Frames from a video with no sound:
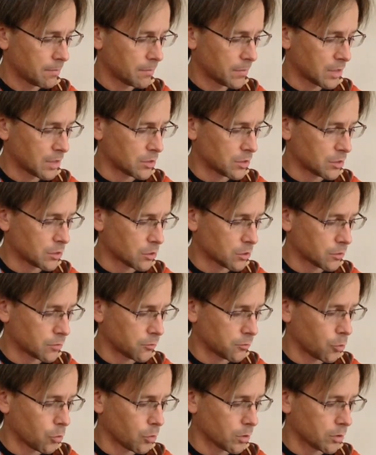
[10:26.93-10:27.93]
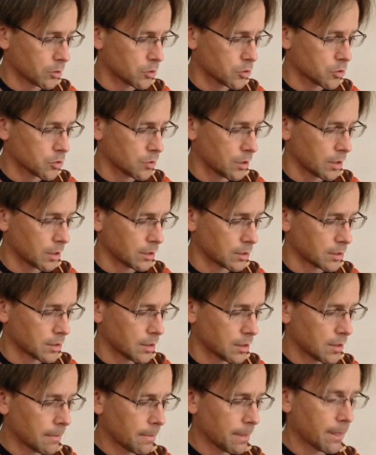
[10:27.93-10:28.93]
It's just those 4 inner strings.
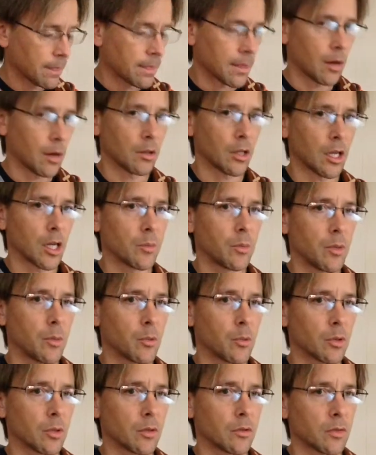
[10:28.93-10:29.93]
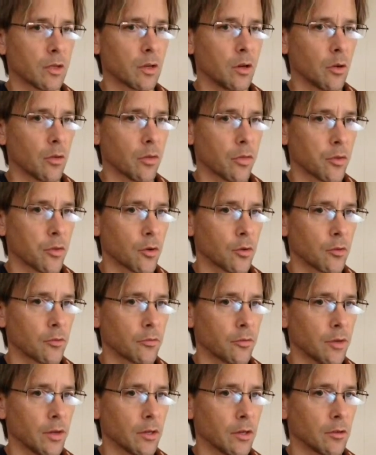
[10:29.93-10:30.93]
Now a lot of people are going to say, "Oh, 3rd
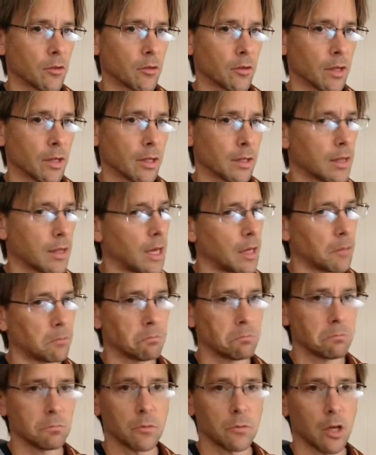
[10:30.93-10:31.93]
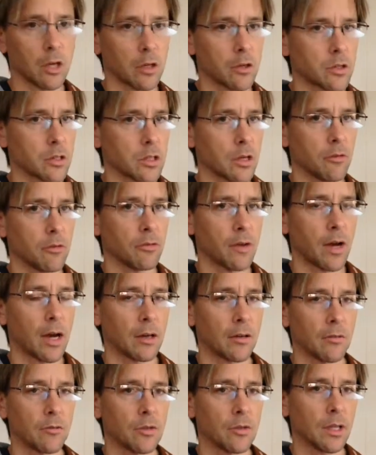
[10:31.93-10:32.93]
finger like that." Knock yourself
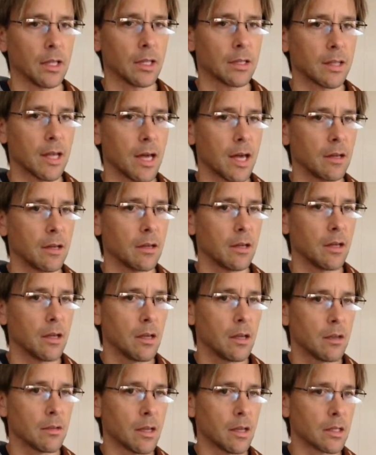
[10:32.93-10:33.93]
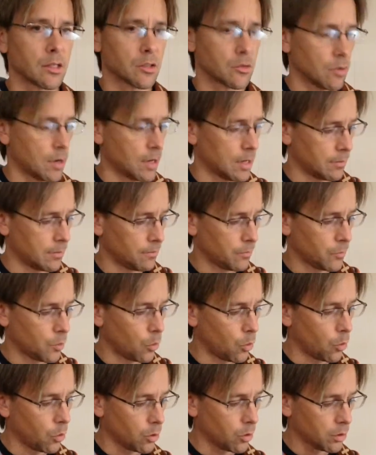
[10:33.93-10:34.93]
out. If you like that, that's great.
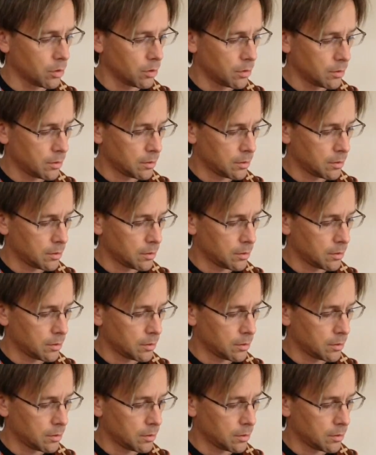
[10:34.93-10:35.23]
Or